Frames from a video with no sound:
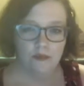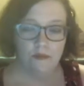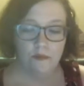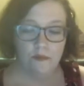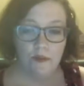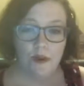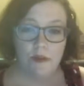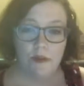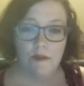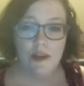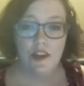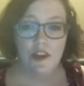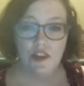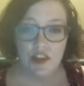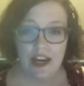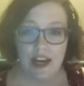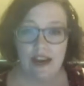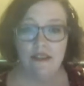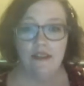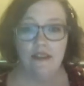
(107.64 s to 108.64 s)
pretty much
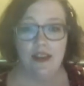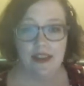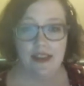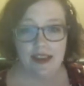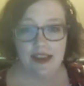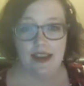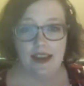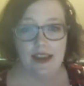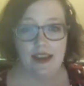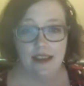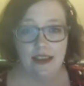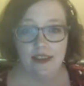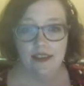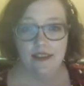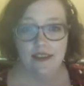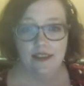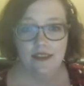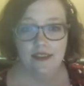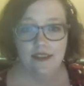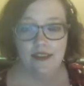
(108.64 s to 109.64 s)
everything.
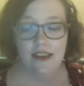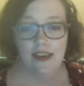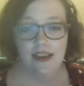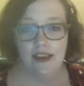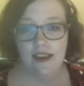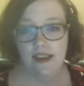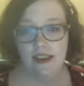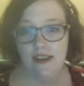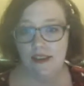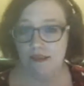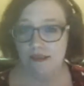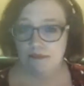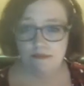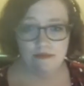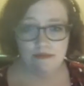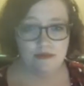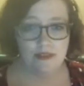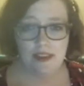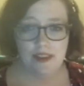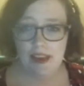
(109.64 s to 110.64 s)
They
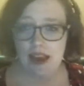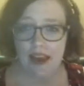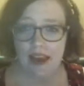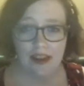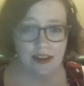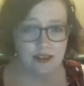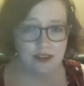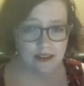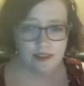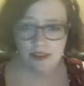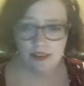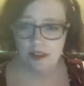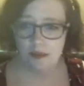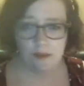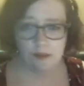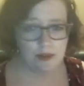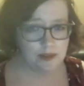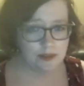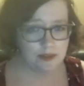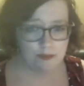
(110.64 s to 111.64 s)
had a little
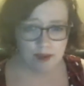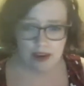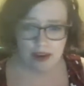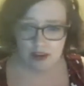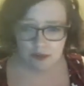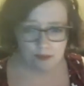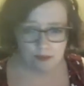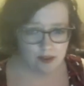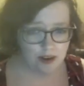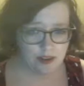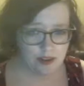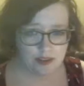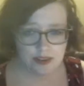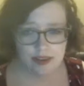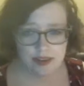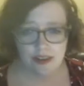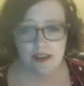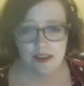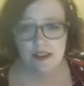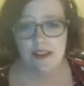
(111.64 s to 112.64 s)
bit of Smashbox
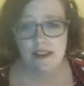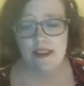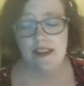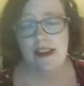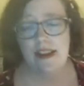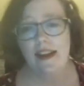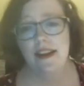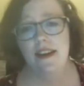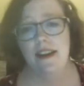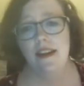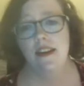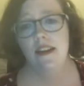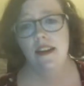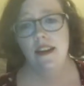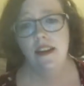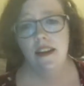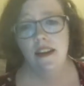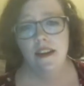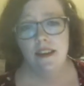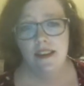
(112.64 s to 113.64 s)
here and there.
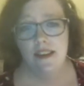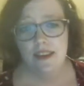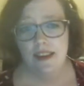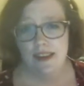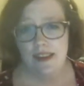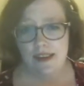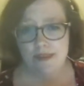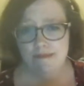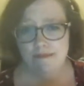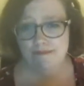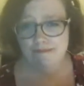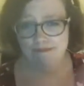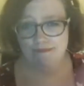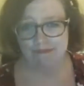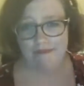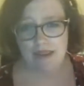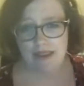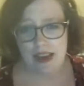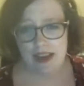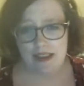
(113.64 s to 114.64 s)
They had
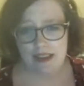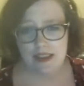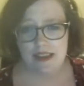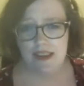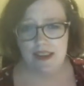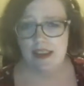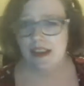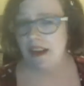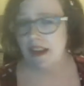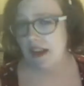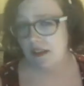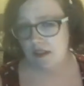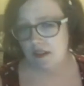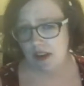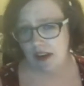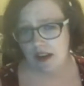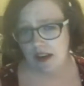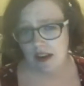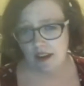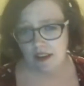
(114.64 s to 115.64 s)
Essie in
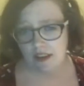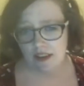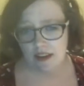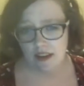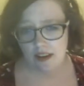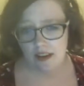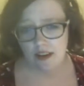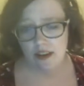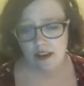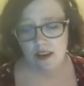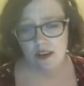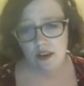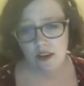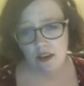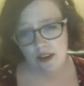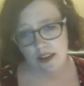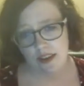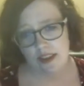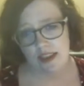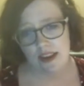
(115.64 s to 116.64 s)
every color you
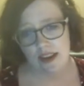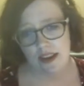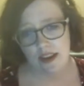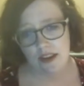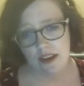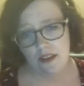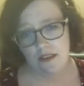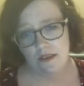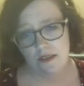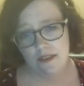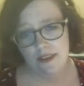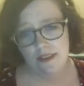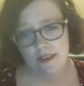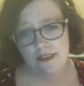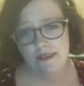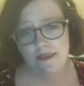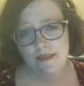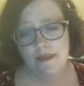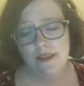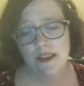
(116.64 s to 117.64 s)
could think of.
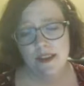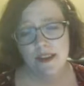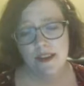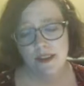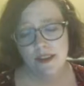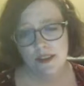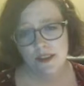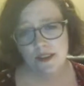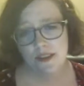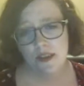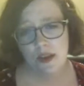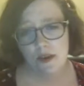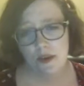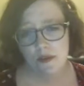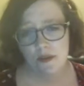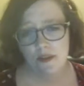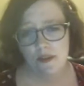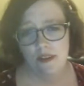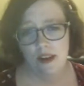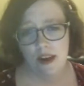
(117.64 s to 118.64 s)

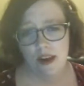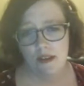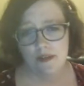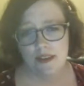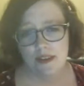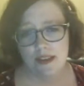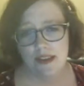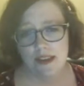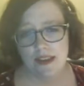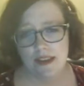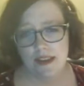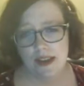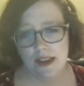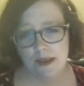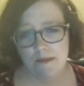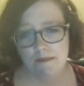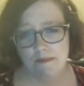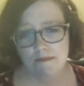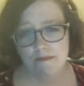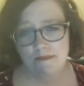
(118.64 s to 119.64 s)
So I was kind of like,
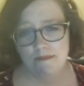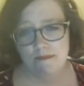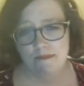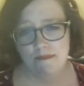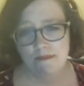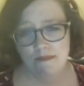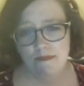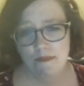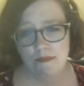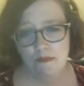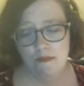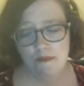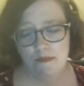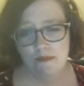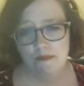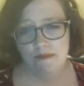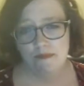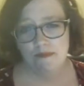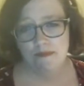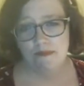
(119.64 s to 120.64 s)

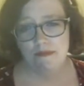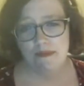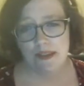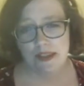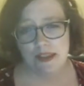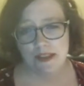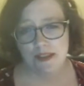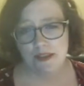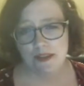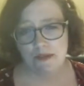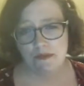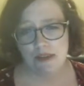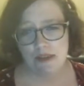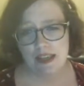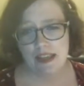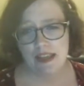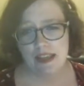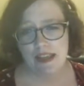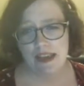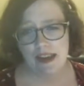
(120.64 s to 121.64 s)
this is
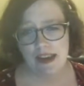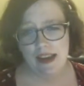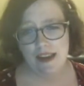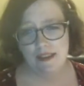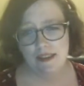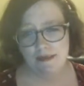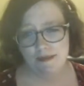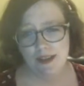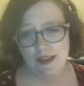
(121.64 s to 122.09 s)
really neat.